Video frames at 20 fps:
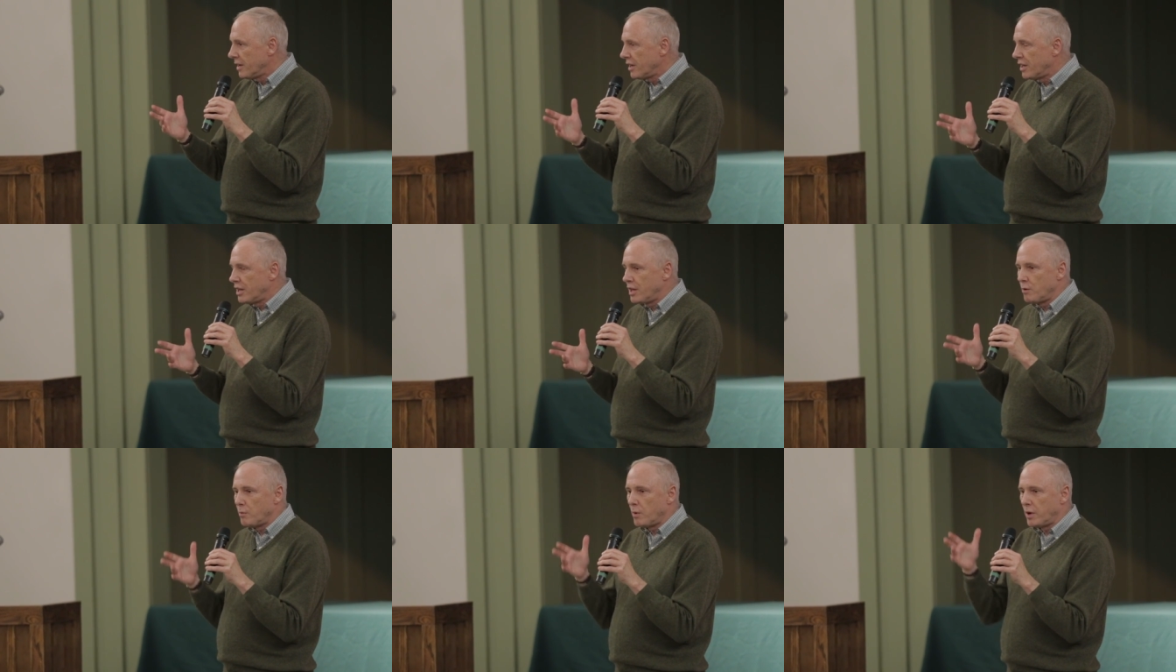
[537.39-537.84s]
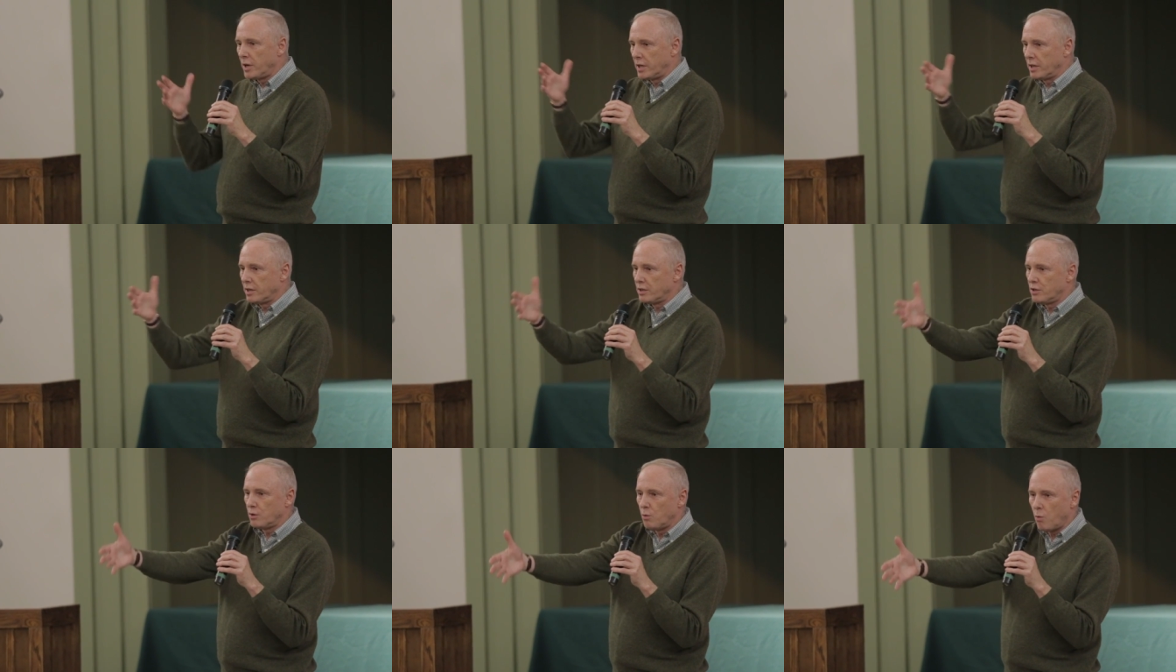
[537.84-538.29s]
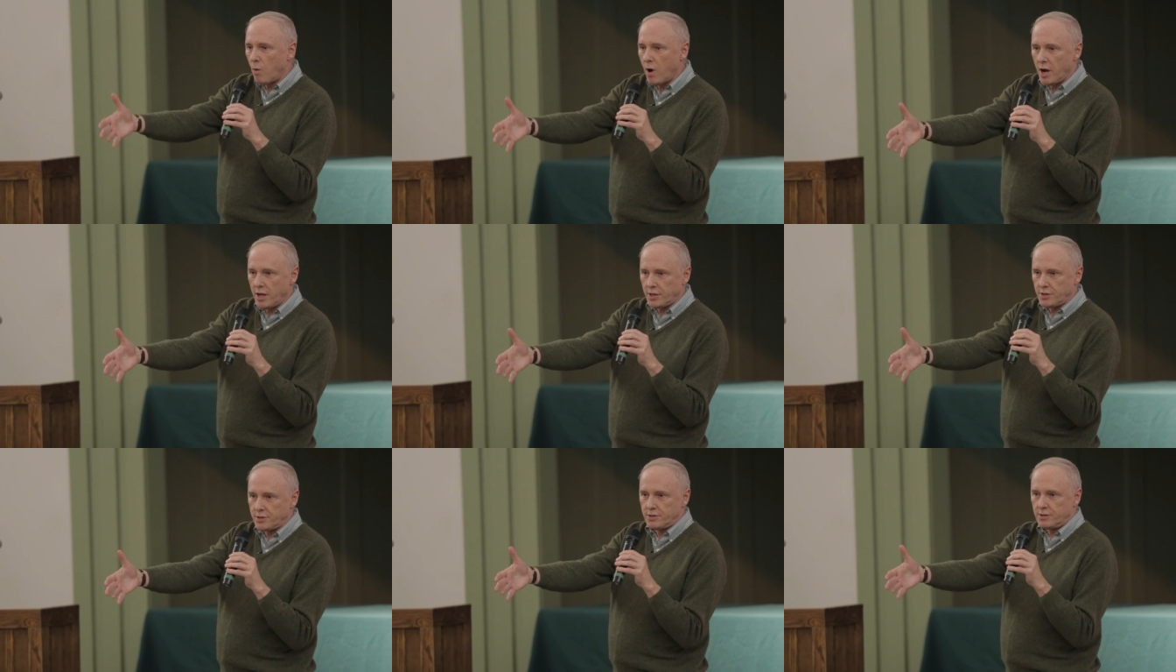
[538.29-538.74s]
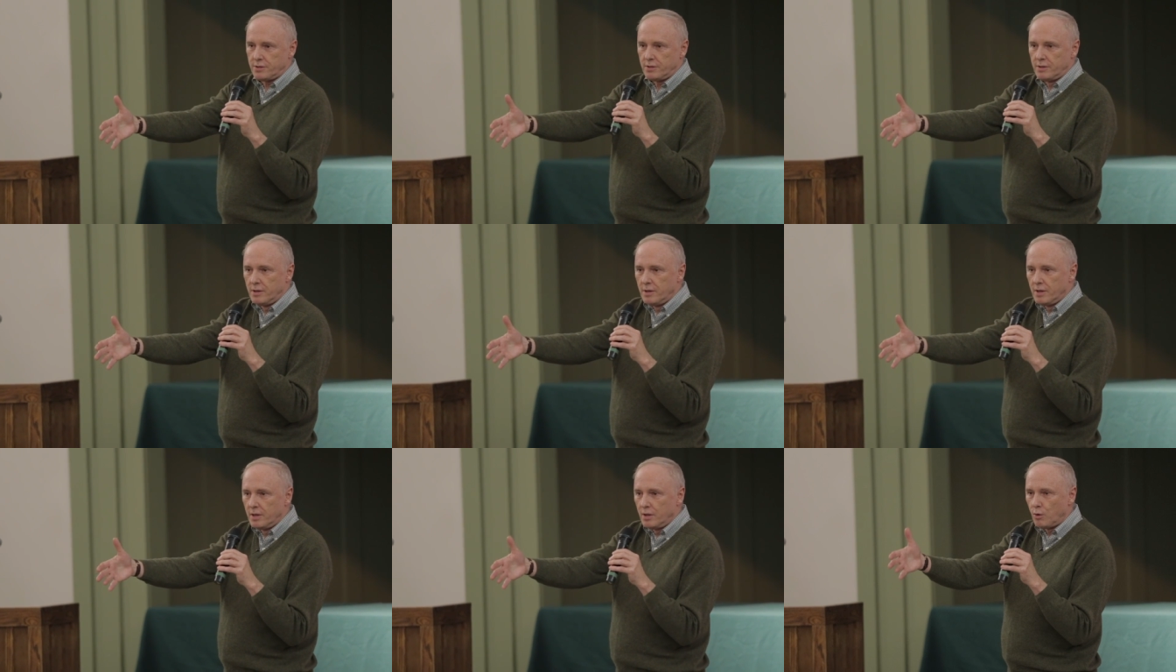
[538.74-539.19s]
And he went into Watts
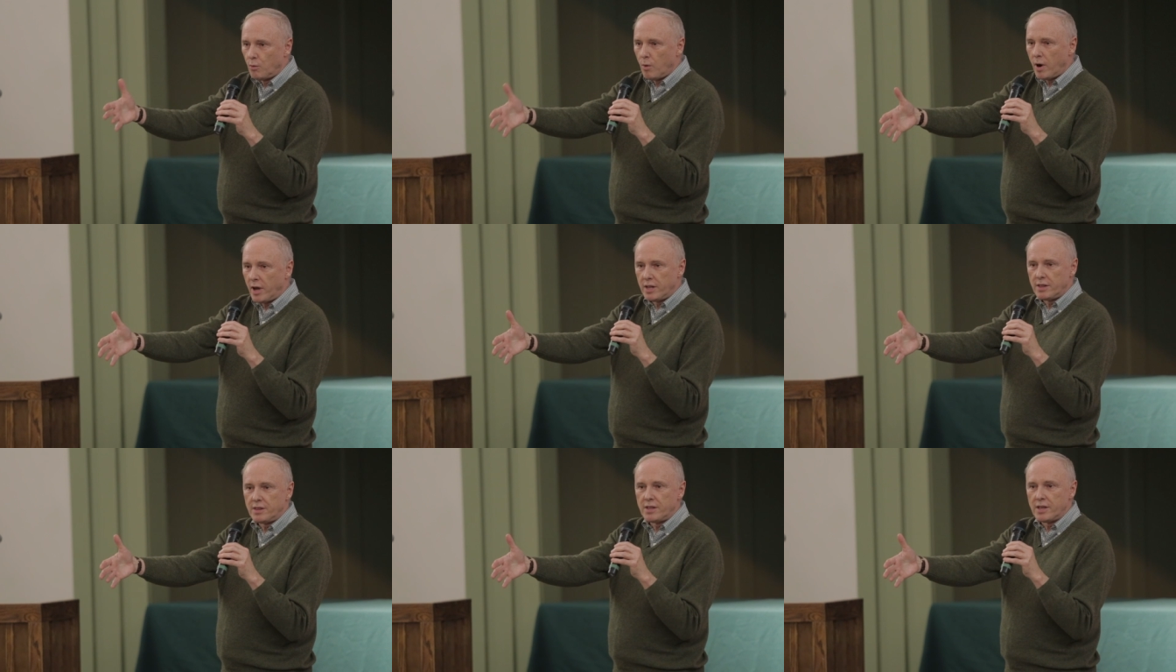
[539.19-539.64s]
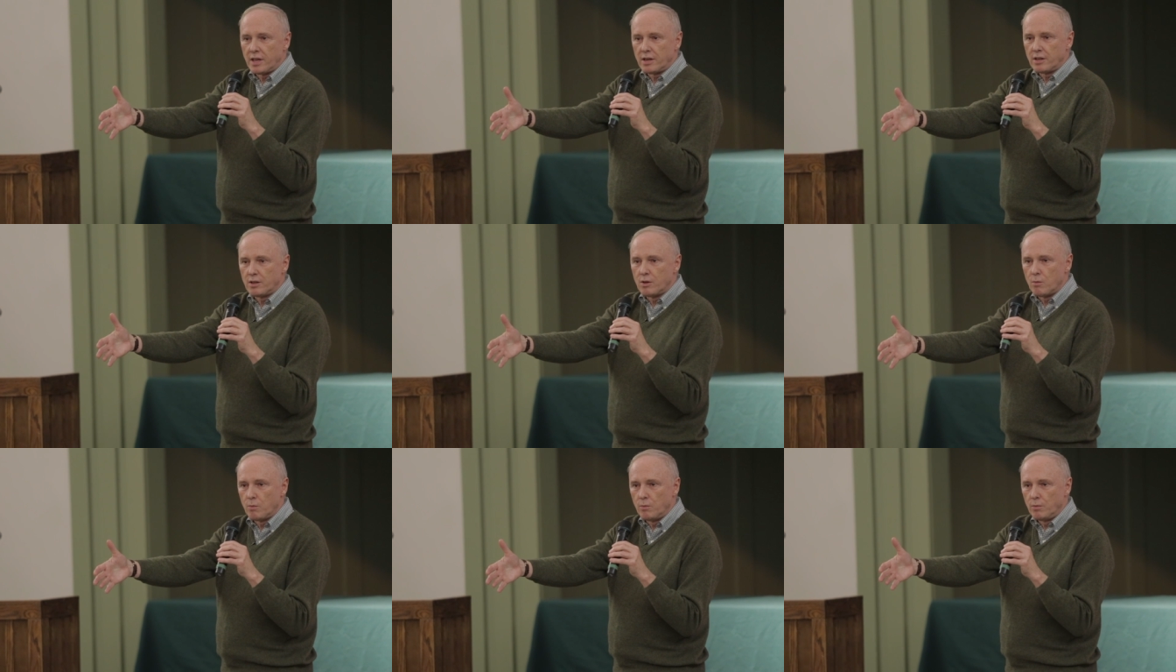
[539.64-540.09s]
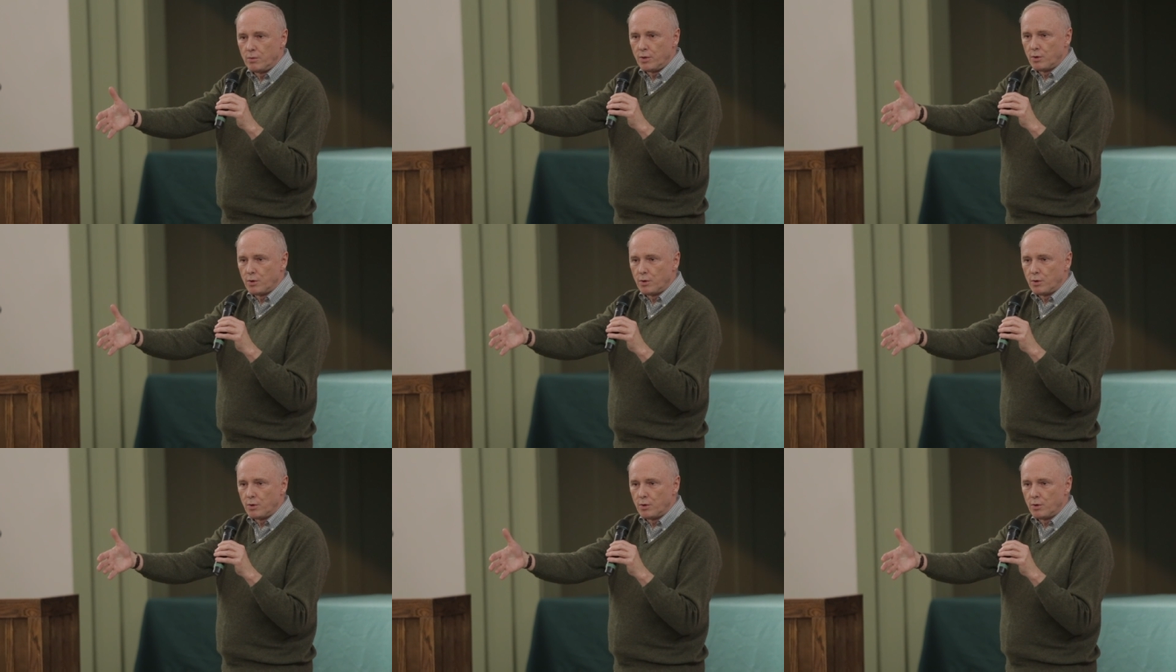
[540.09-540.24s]
right at the end of the,